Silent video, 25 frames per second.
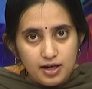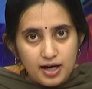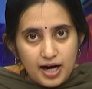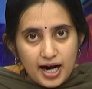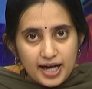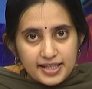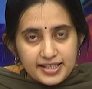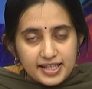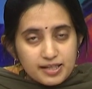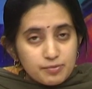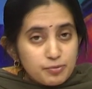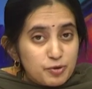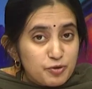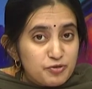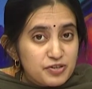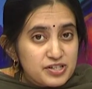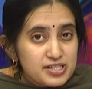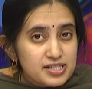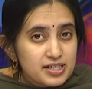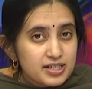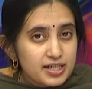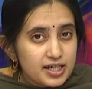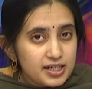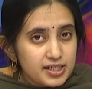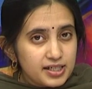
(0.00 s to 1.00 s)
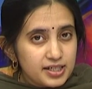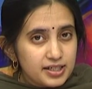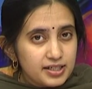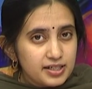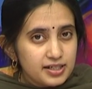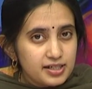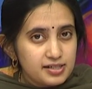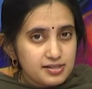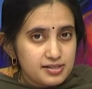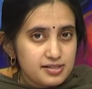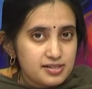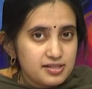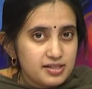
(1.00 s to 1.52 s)
I think Professor Kannan
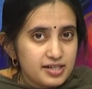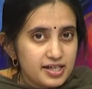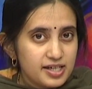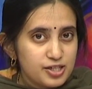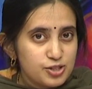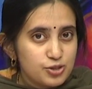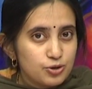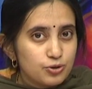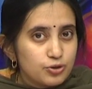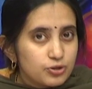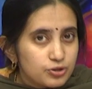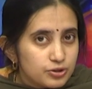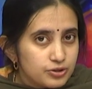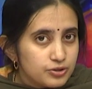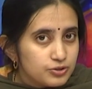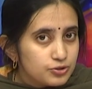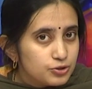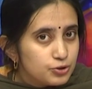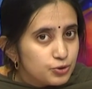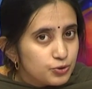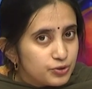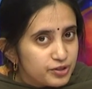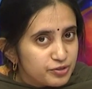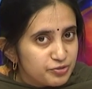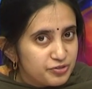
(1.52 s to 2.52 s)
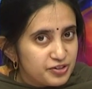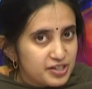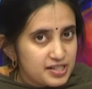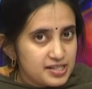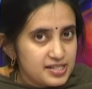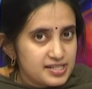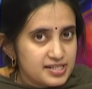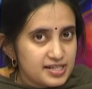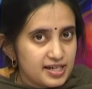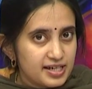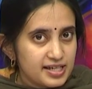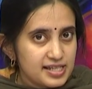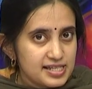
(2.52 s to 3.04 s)
yesterday showed you two different
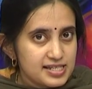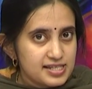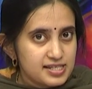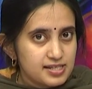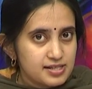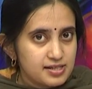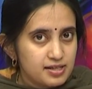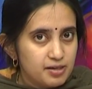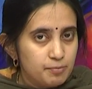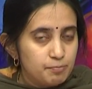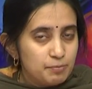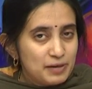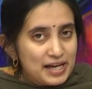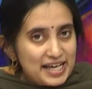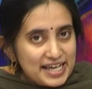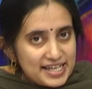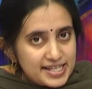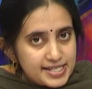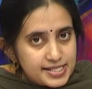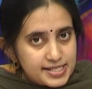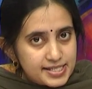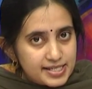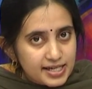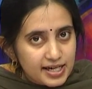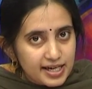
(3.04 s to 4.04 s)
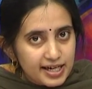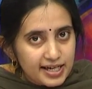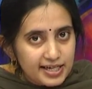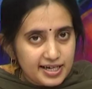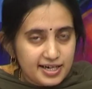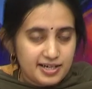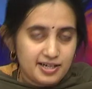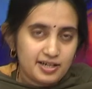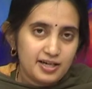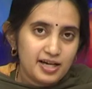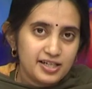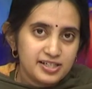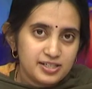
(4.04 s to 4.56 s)
styles, a plain style
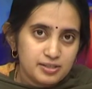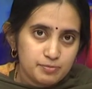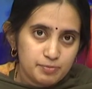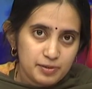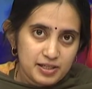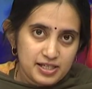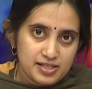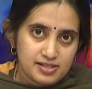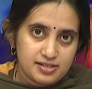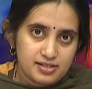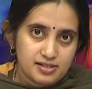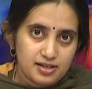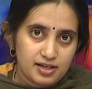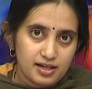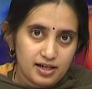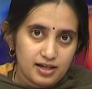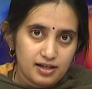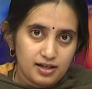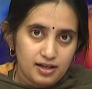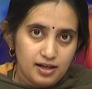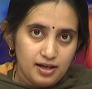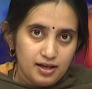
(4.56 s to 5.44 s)
and an IEEE style.